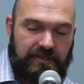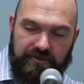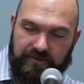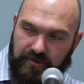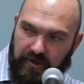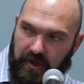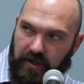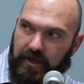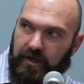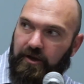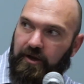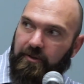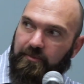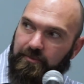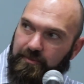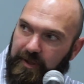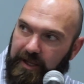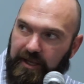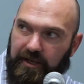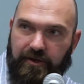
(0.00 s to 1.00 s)
So
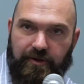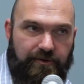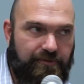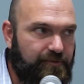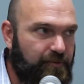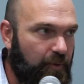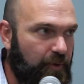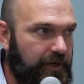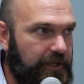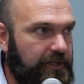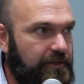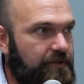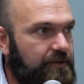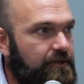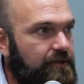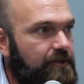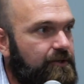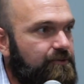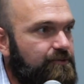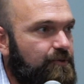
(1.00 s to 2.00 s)
I'm paying her $40.
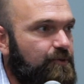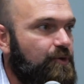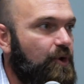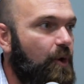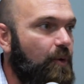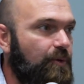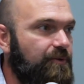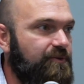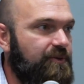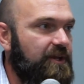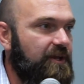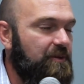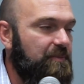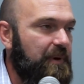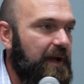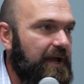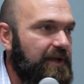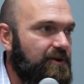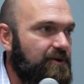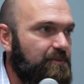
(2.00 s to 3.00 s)
So no one's going to
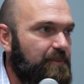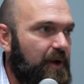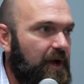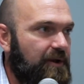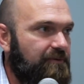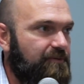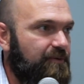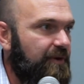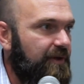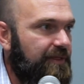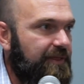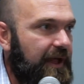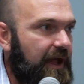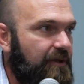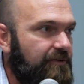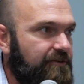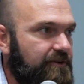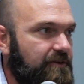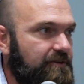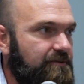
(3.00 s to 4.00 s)
buy your bond for
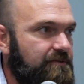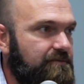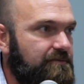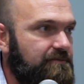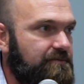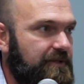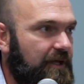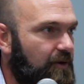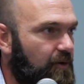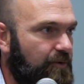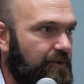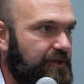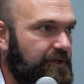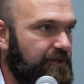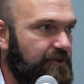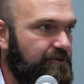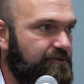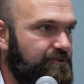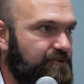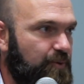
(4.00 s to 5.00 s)
$1,000 that only
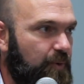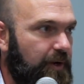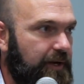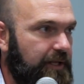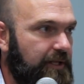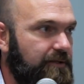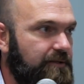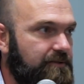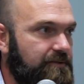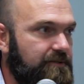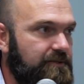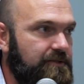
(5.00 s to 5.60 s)
yields $20